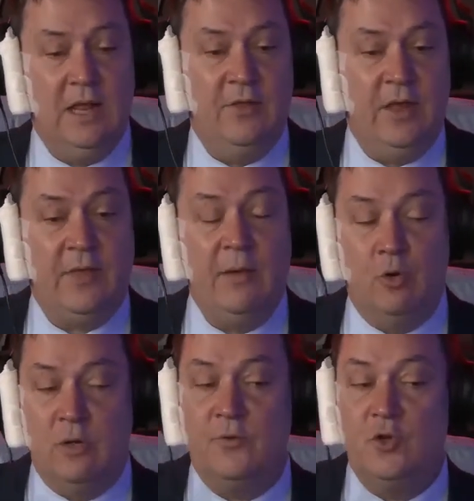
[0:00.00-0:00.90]
that they
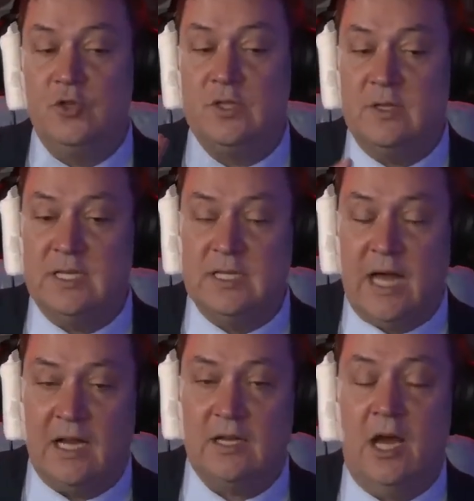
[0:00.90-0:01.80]
would have used this
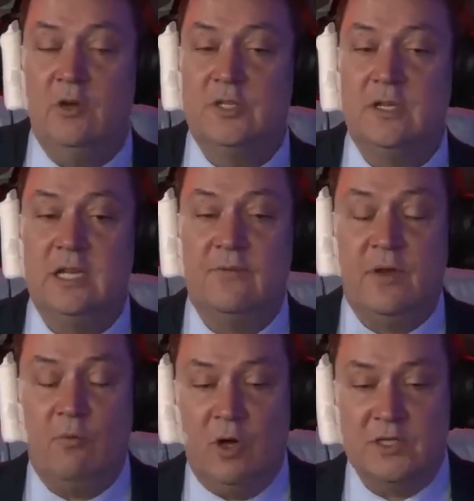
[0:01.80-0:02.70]
nut. I also think if
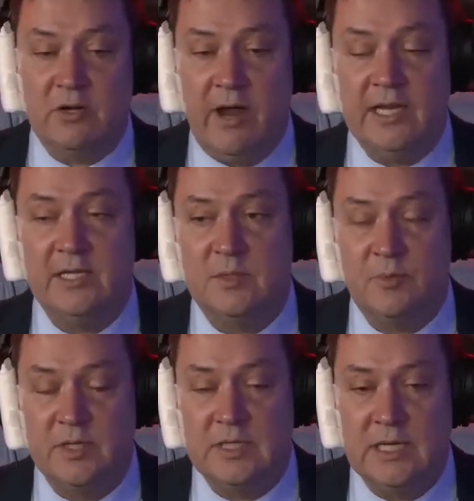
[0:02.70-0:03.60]
there was a grand
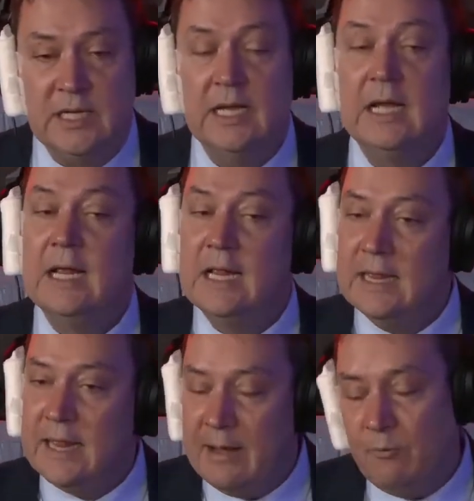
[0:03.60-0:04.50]
conspiracy,
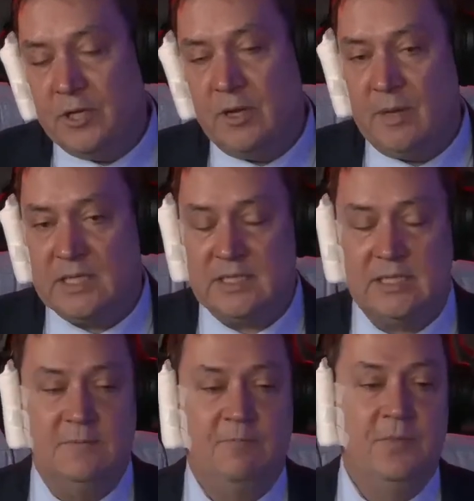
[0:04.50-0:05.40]
they wouldn't have missed.